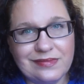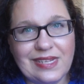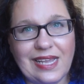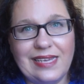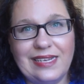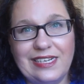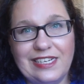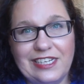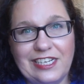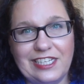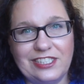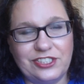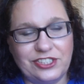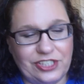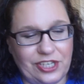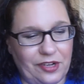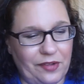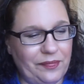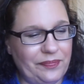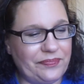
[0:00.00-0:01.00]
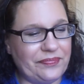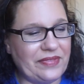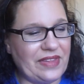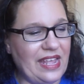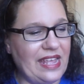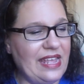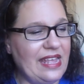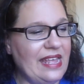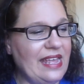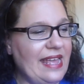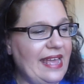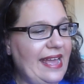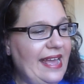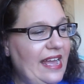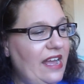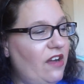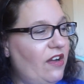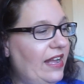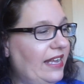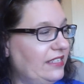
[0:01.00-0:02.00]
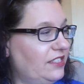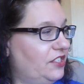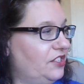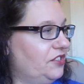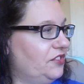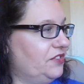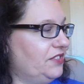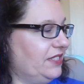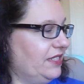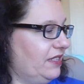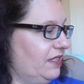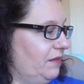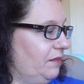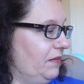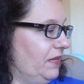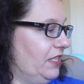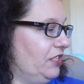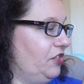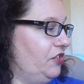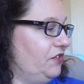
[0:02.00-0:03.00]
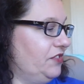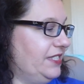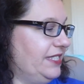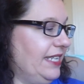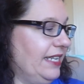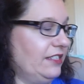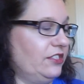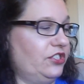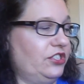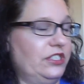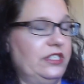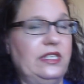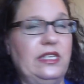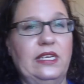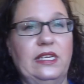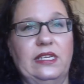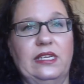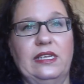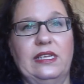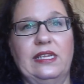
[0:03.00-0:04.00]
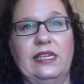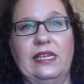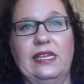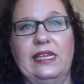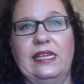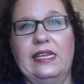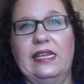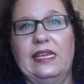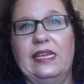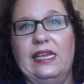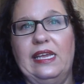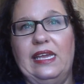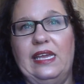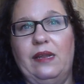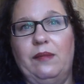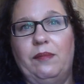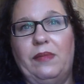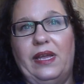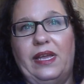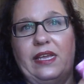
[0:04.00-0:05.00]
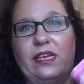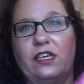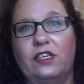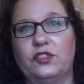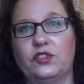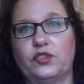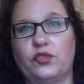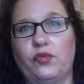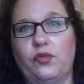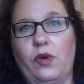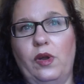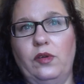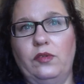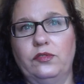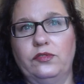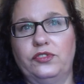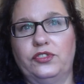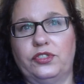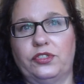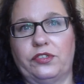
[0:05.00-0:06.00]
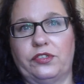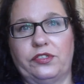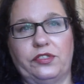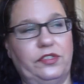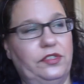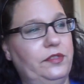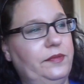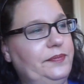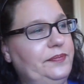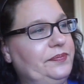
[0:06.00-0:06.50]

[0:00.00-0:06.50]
in a nutshell, how I use the menu section in my control journal.